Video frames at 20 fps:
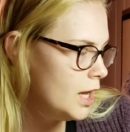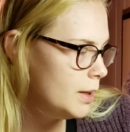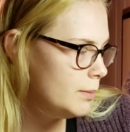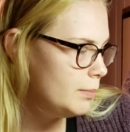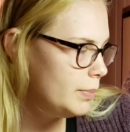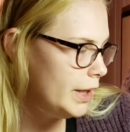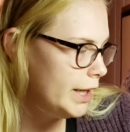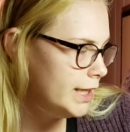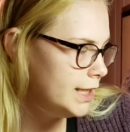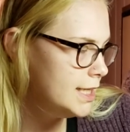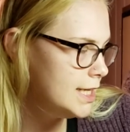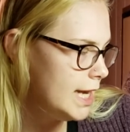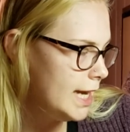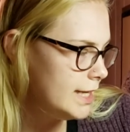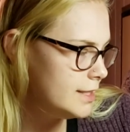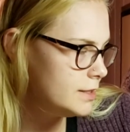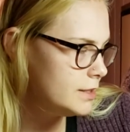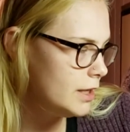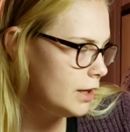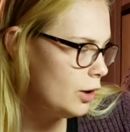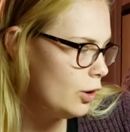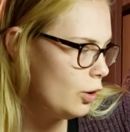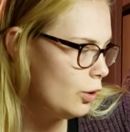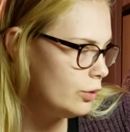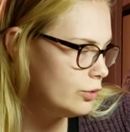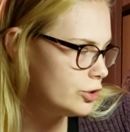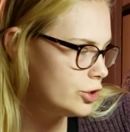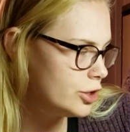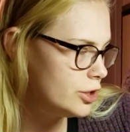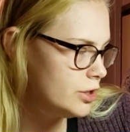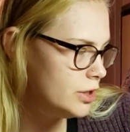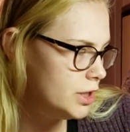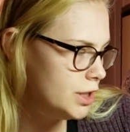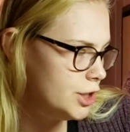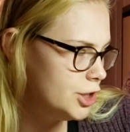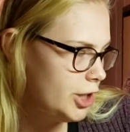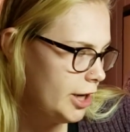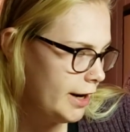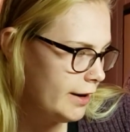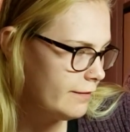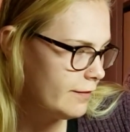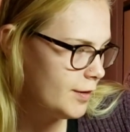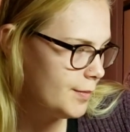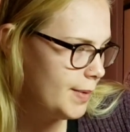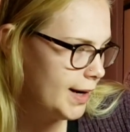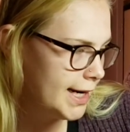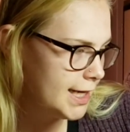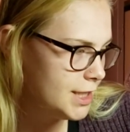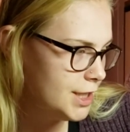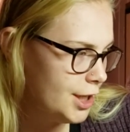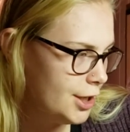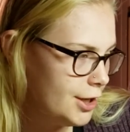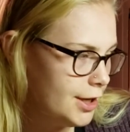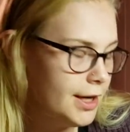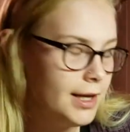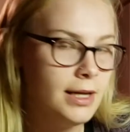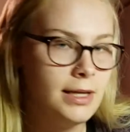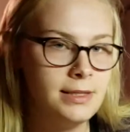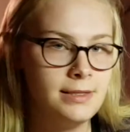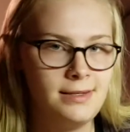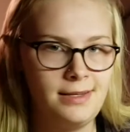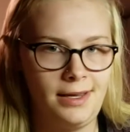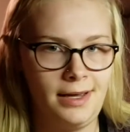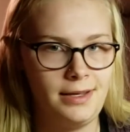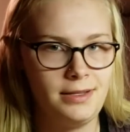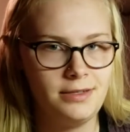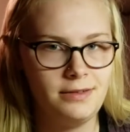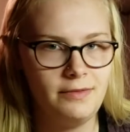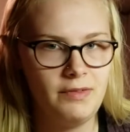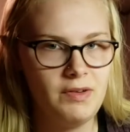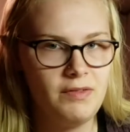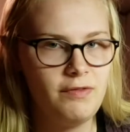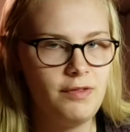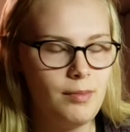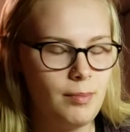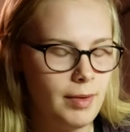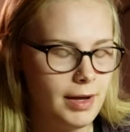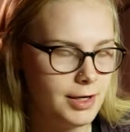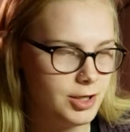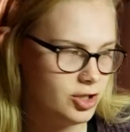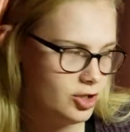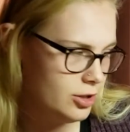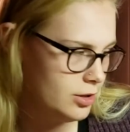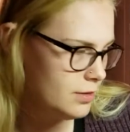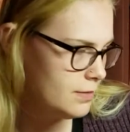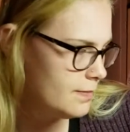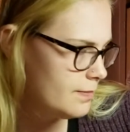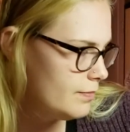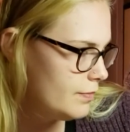blood tests and cultures to check for bacteria and signs of inflammation,